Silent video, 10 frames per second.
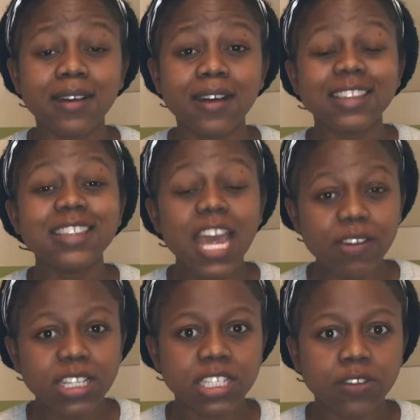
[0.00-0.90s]

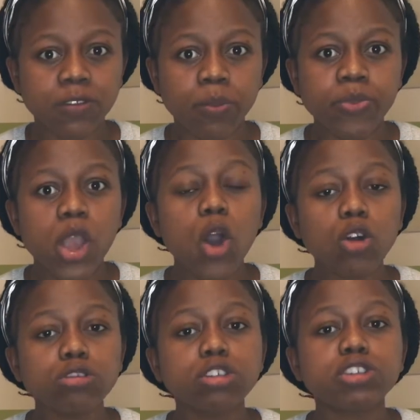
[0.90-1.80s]
narrative
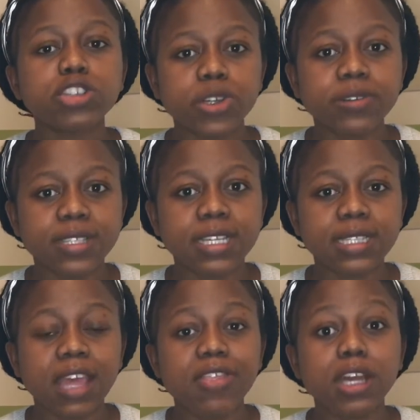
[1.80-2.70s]
also shows us
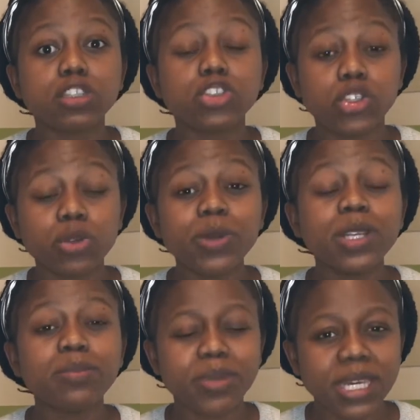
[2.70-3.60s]
that
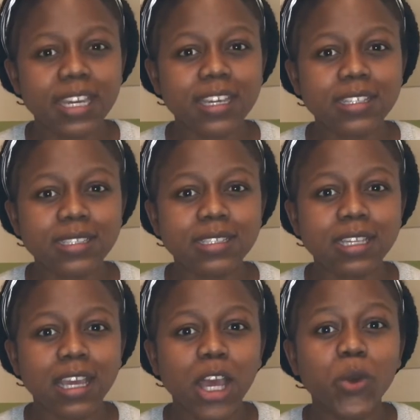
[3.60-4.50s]
human beings
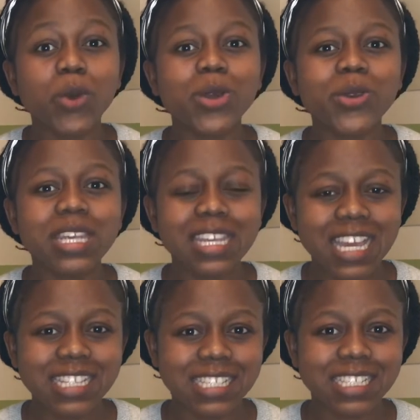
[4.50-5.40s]
were
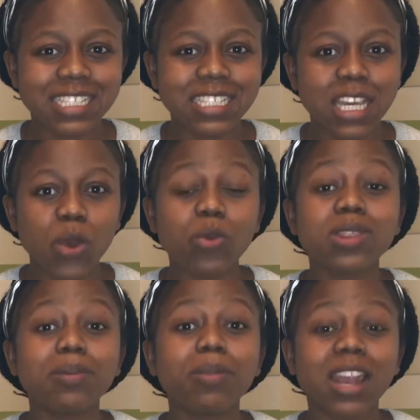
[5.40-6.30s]
created with a
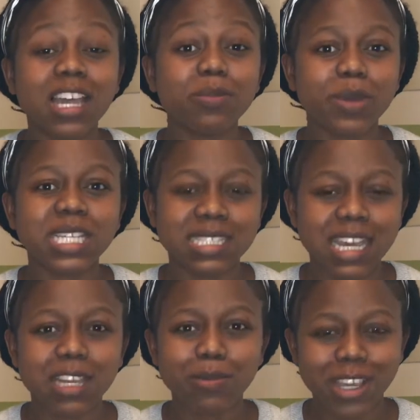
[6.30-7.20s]
plant-based
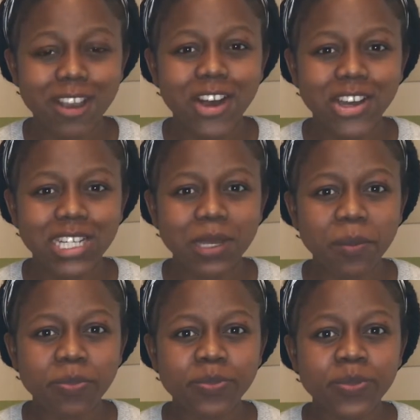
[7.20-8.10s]
diet by God.
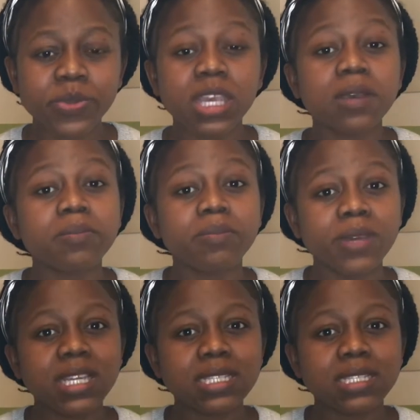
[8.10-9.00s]

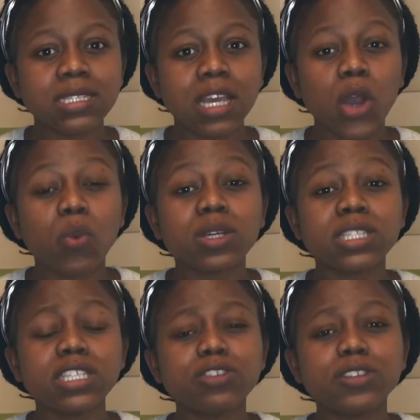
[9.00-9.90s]
Meat was
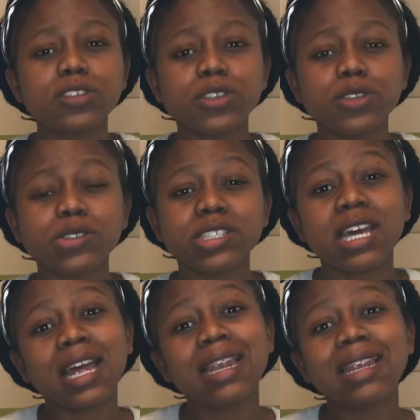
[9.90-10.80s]
introduced
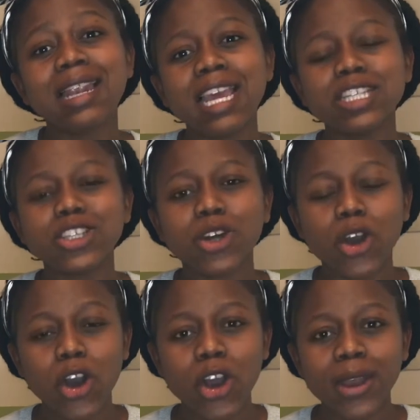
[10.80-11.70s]
later
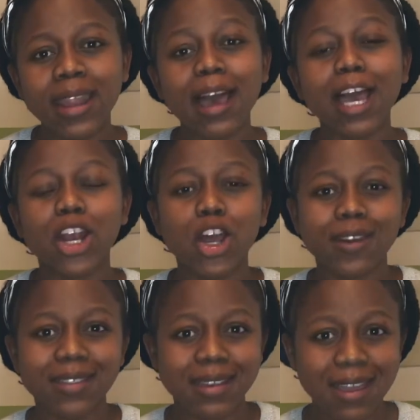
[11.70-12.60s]
on along
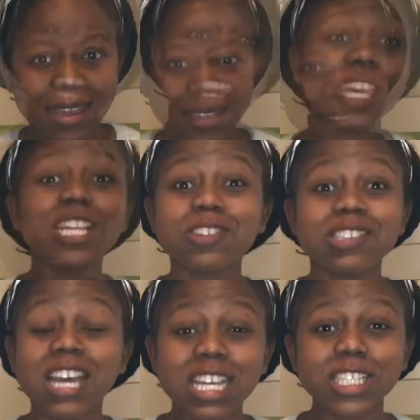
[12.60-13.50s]
the line. The
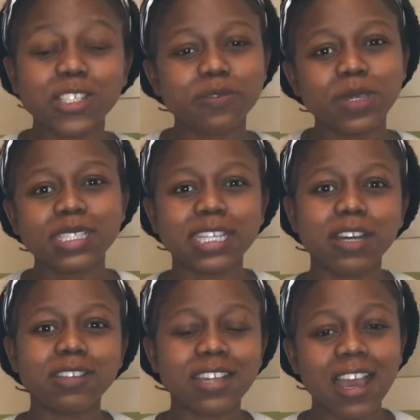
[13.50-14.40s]
introduction of meat in our
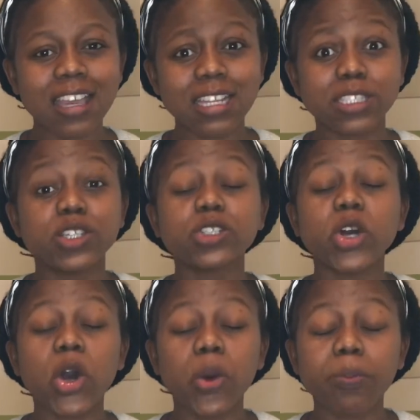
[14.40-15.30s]
diet has not
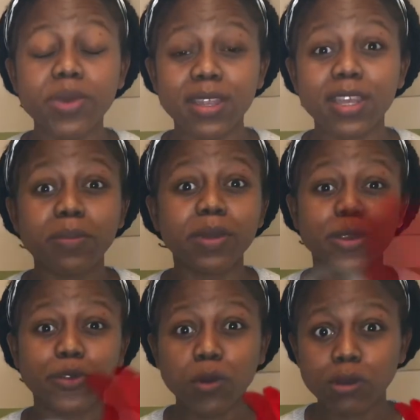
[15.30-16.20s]
been a bed
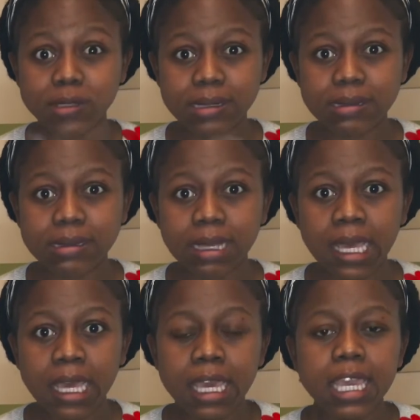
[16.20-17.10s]
of roses.
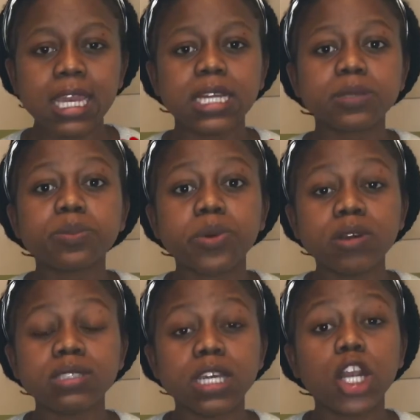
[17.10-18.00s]
It has
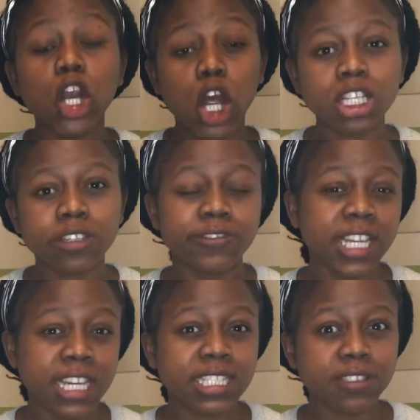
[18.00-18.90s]
brought a lot of
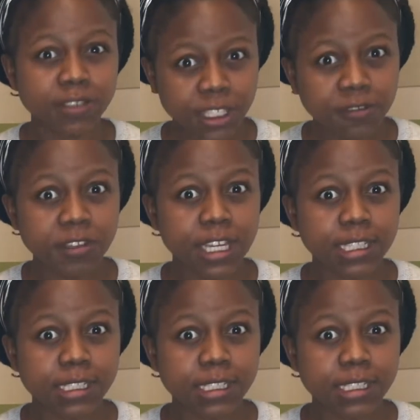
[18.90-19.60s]
negative effects,